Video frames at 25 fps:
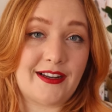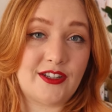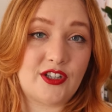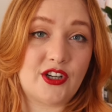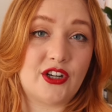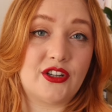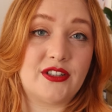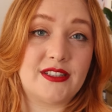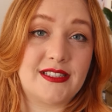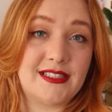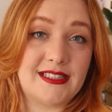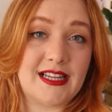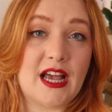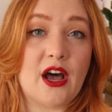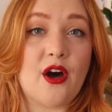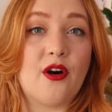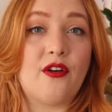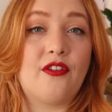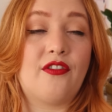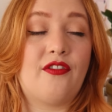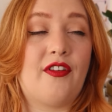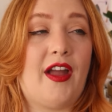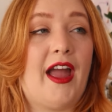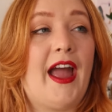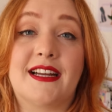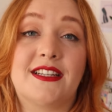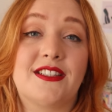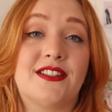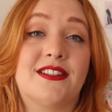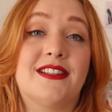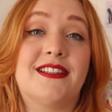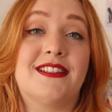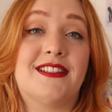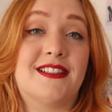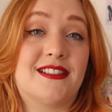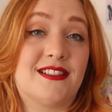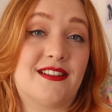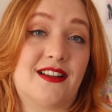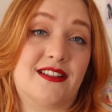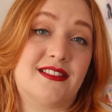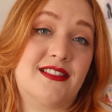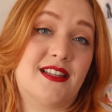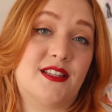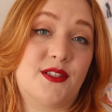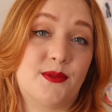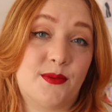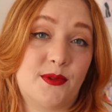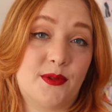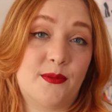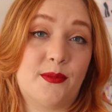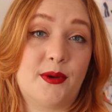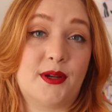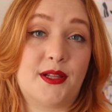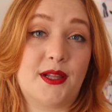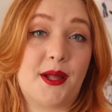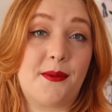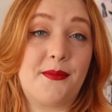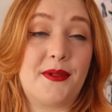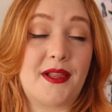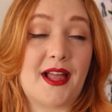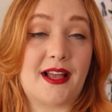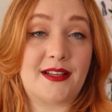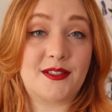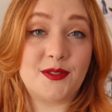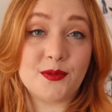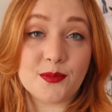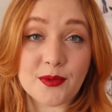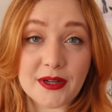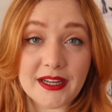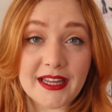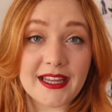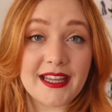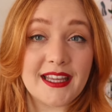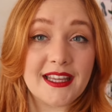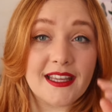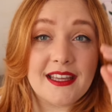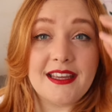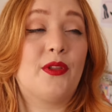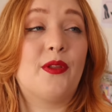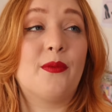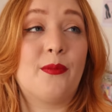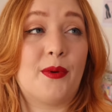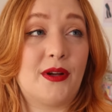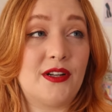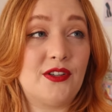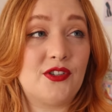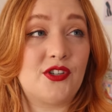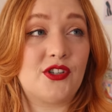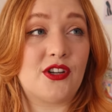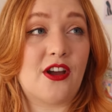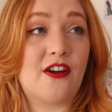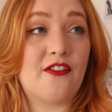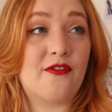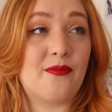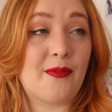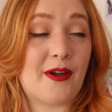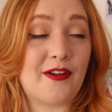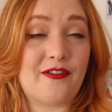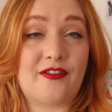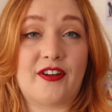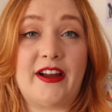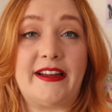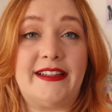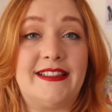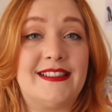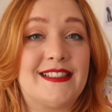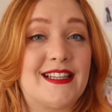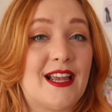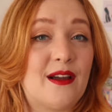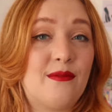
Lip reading: and herself. And I actually discussed this with a book club last week with a bunch of my friends,